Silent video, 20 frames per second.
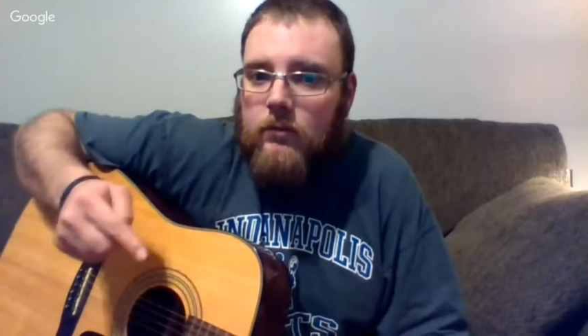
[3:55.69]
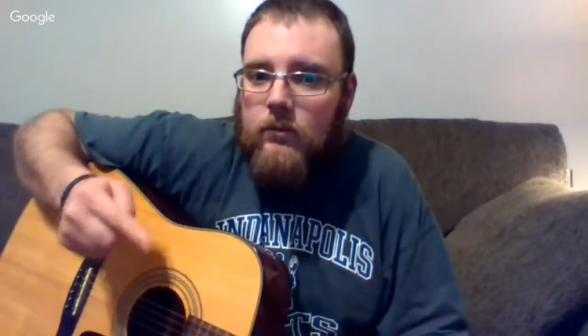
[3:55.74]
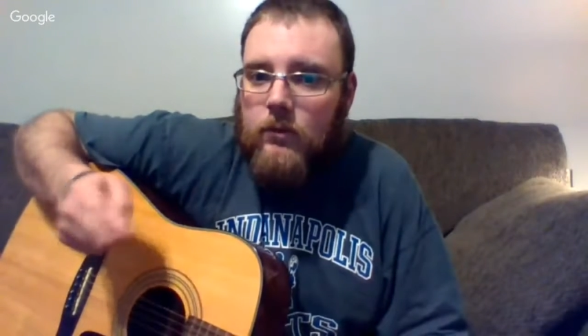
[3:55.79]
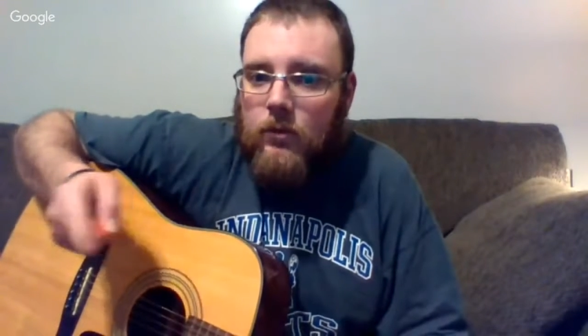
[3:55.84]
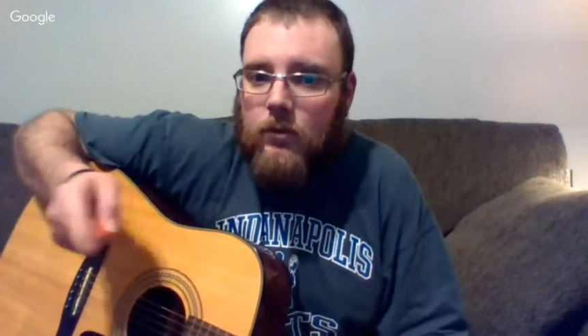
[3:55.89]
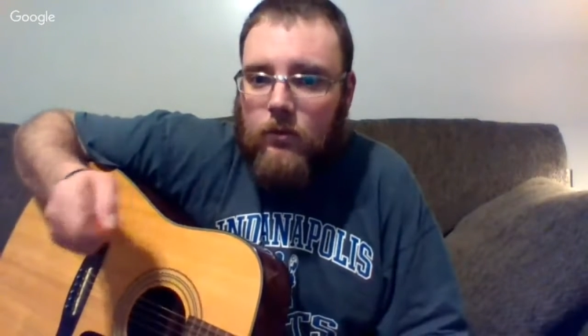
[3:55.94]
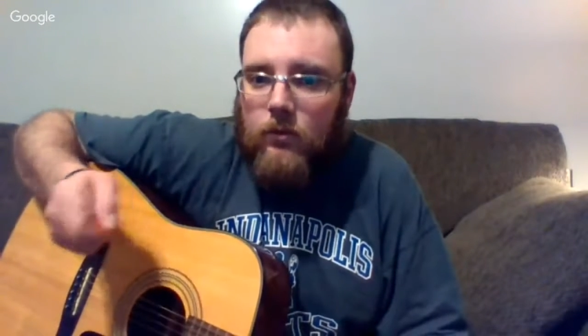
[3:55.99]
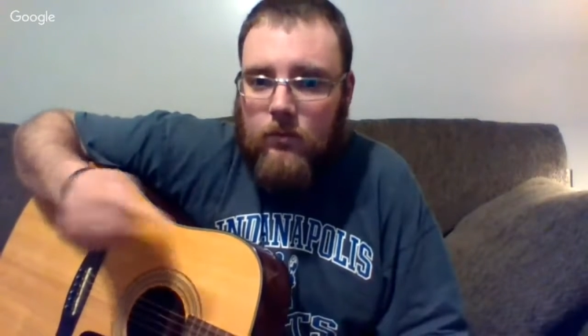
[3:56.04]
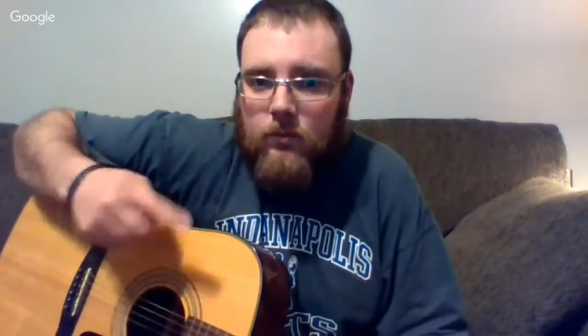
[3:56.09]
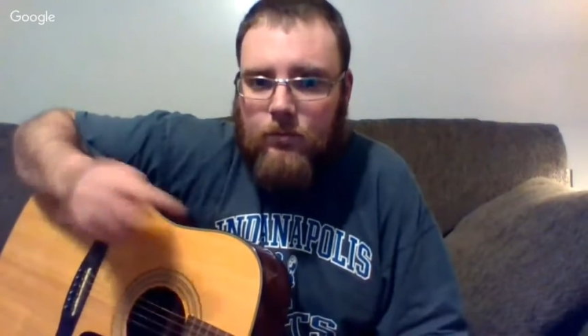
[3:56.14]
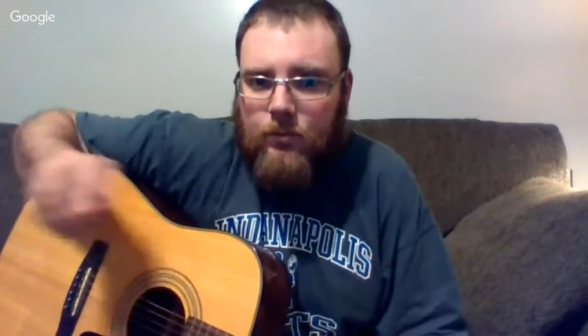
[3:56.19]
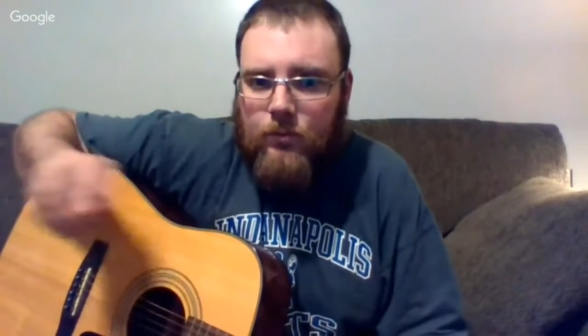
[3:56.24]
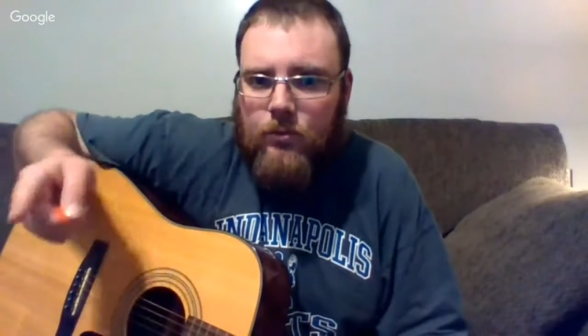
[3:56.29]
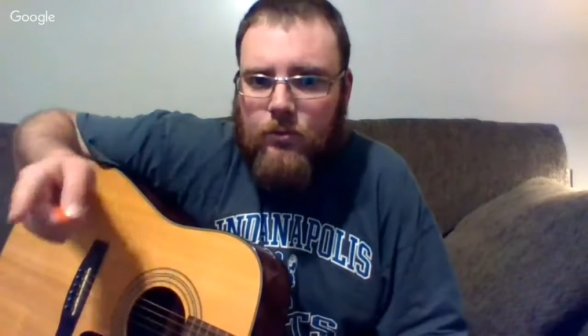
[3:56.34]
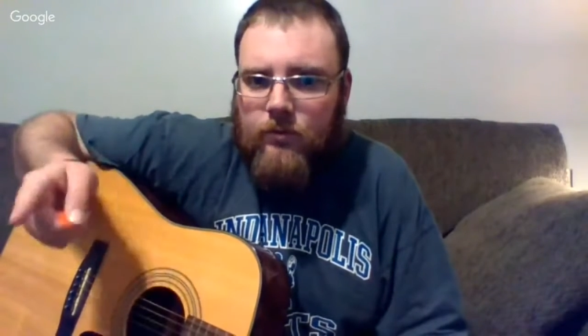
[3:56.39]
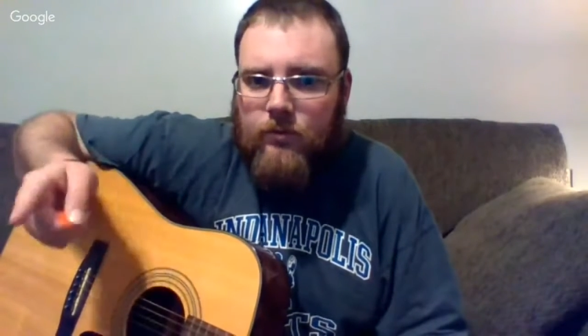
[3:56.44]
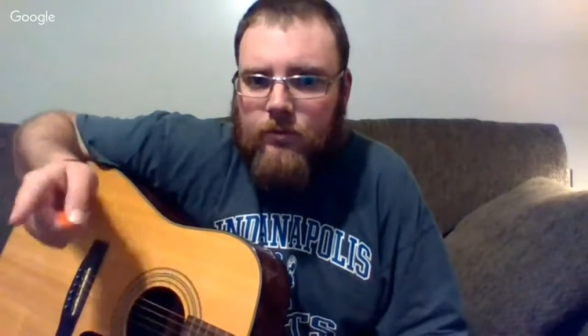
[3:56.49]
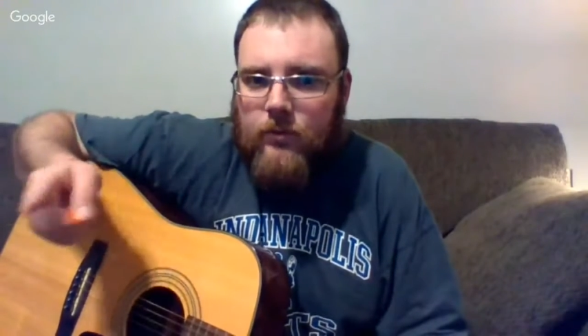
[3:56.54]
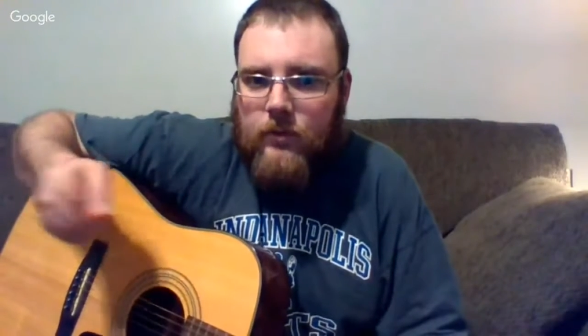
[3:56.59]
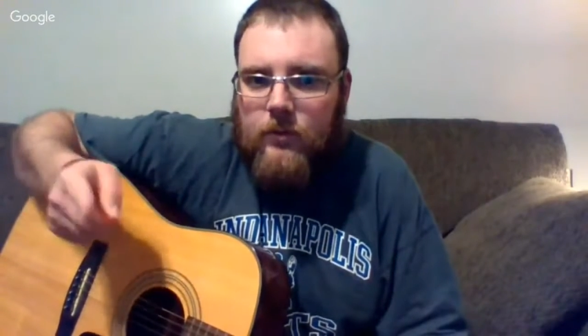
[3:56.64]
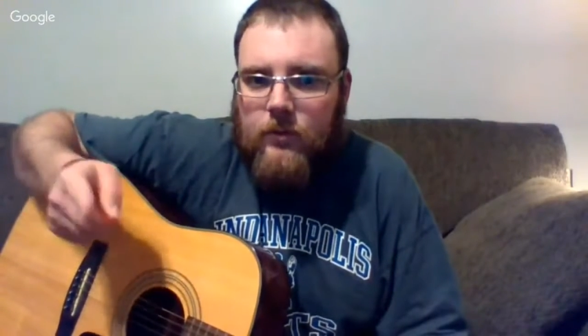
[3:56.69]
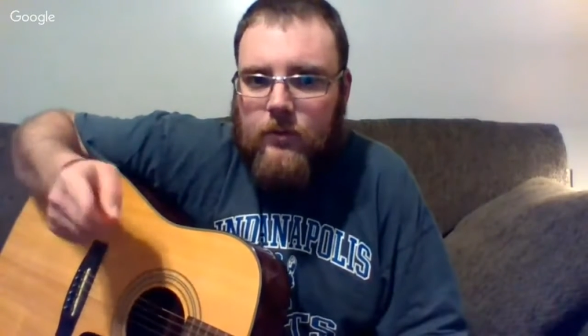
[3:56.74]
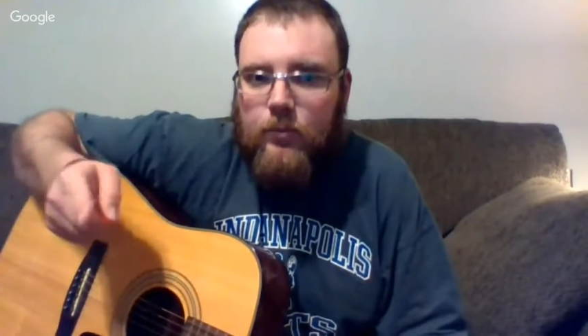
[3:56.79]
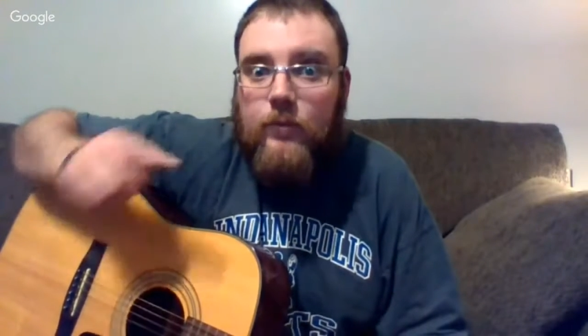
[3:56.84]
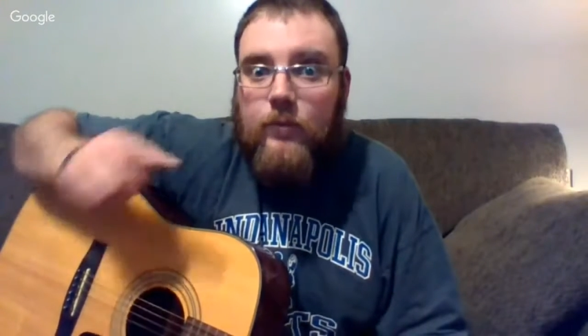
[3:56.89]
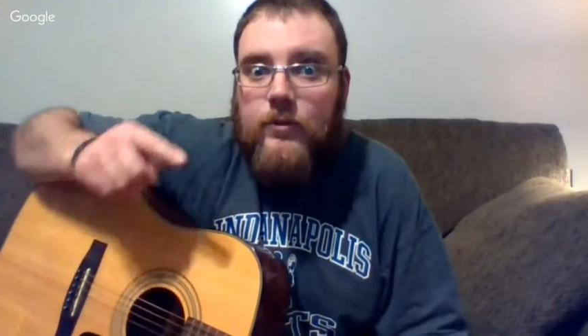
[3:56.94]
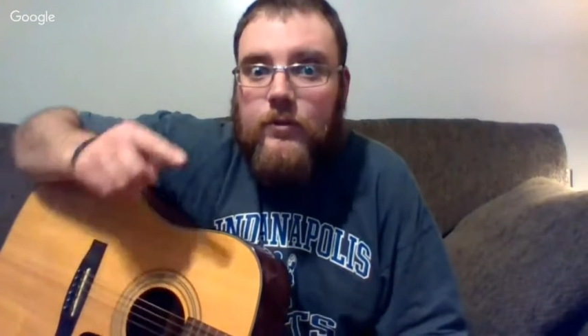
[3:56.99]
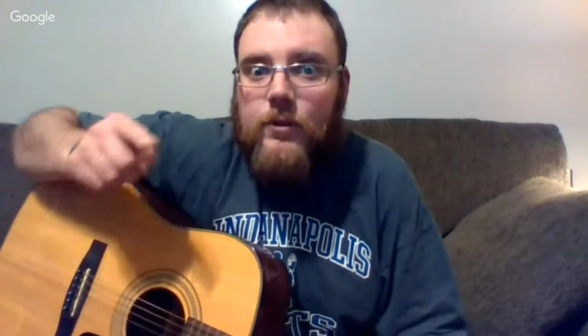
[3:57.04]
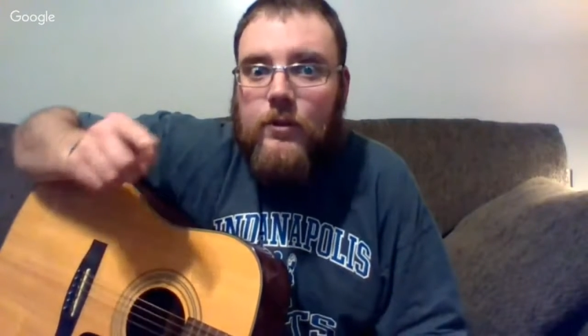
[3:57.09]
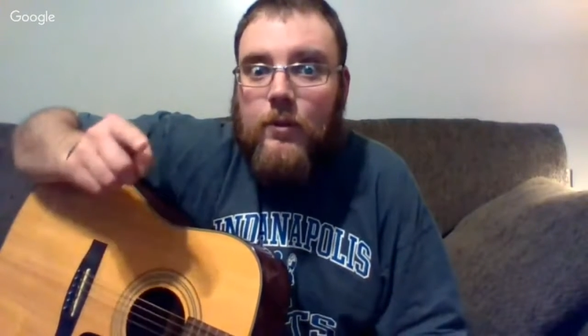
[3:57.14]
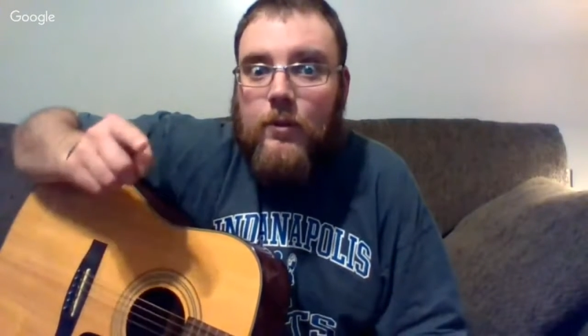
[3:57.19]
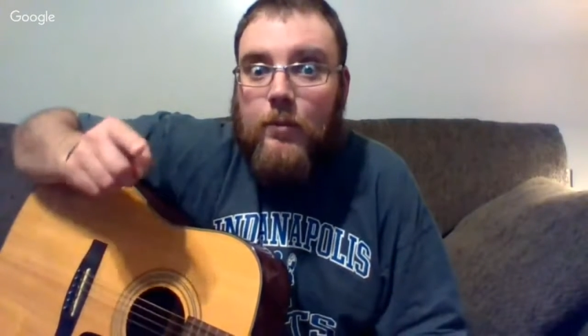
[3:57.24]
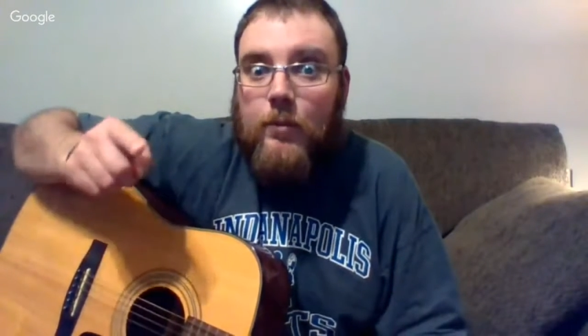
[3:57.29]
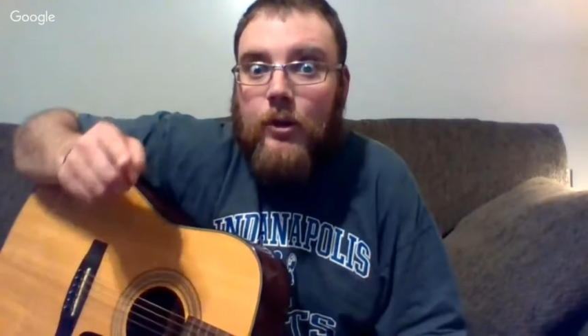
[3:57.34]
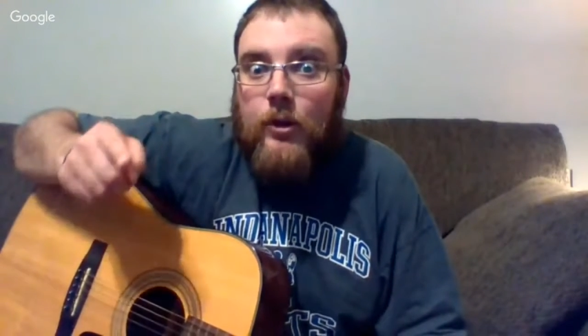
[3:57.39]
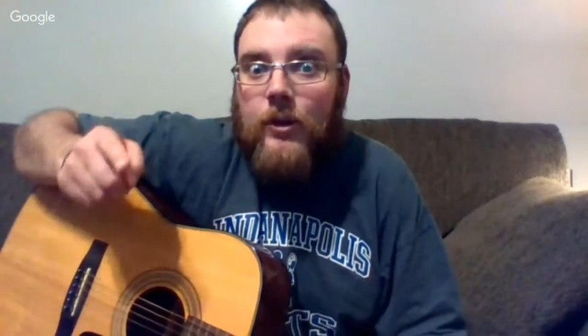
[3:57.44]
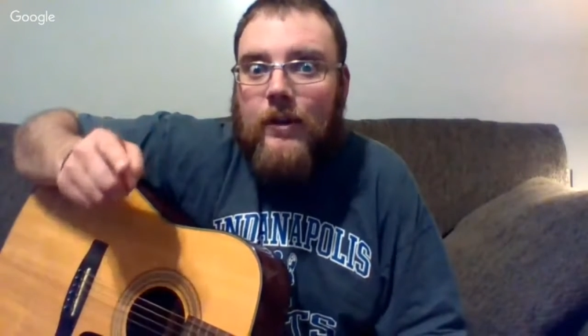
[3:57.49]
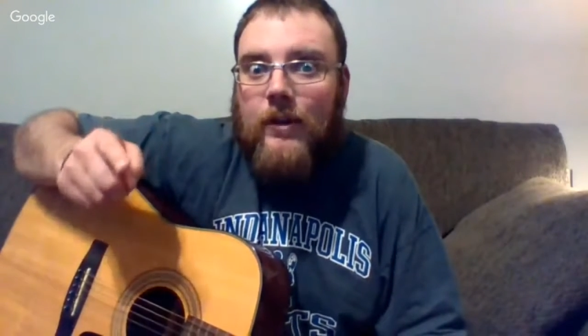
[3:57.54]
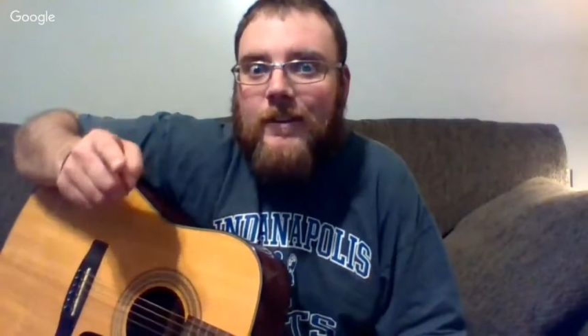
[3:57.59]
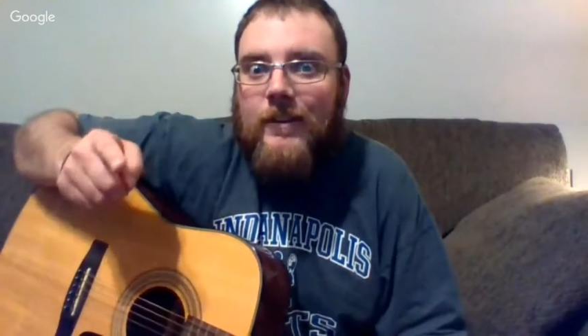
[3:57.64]
know, proof is in the
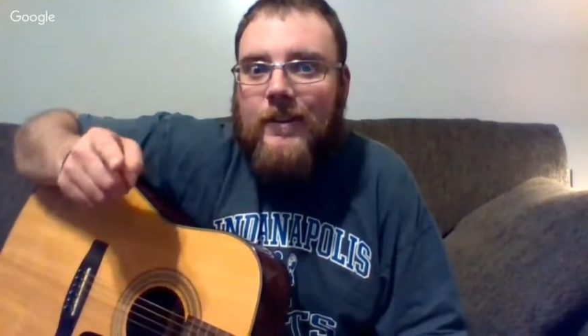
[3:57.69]
pudding,